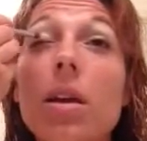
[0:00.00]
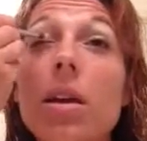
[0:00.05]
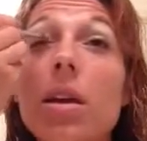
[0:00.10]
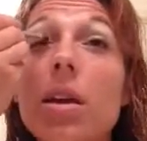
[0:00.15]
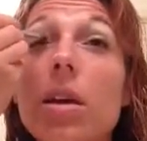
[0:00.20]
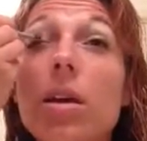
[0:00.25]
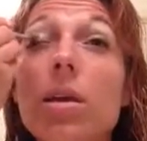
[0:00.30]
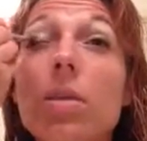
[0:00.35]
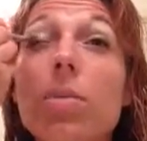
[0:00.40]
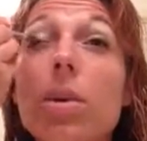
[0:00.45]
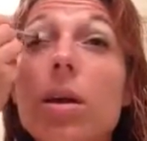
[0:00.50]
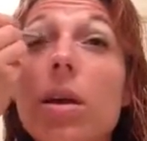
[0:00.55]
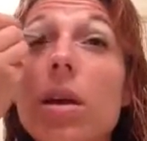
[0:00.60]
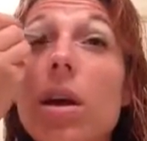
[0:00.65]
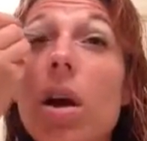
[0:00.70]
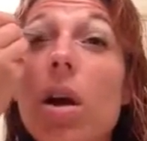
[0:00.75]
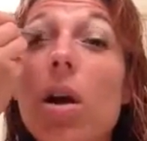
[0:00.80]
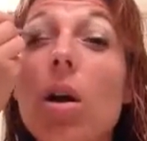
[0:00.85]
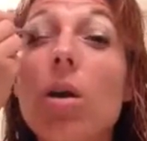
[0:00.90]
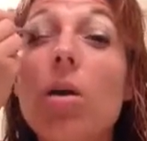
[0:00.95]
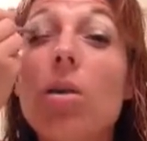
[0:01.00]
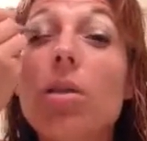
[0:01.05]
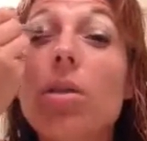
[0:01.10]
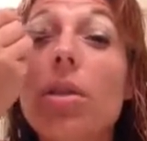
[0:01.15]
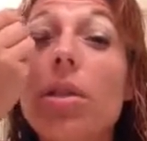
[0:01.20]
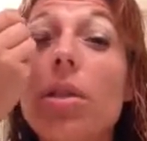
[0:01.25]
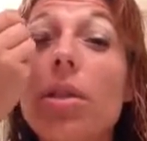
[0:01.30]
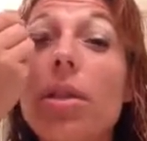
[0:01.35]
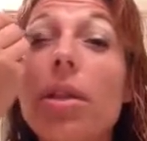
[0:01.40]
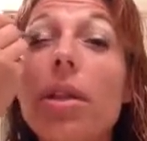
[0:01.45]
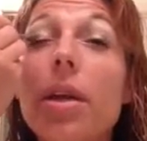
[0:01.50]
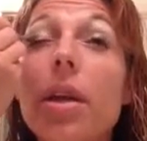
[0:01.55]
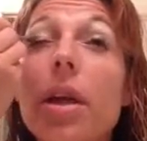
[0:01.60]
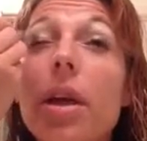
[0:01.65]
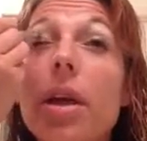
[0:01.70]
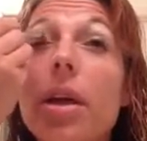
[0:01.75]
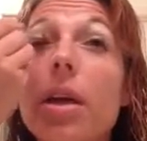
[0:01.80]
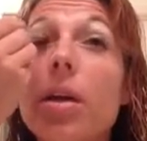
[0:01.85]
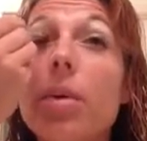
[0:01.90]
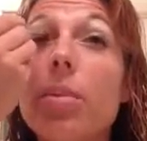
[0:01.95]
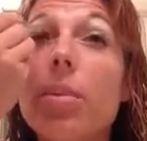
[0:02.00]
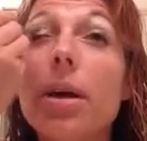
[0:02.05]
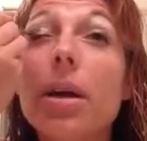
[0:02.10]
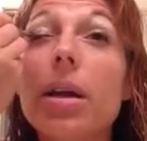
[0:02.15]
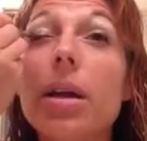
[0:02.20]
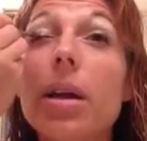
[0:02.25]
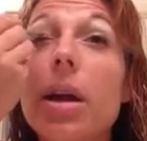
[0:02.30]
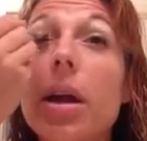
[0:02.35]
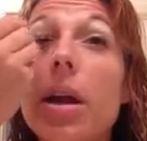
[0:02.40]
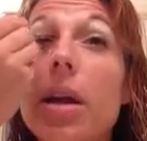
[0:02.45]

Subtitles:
We're going to put it. Oh, thank you, buddy.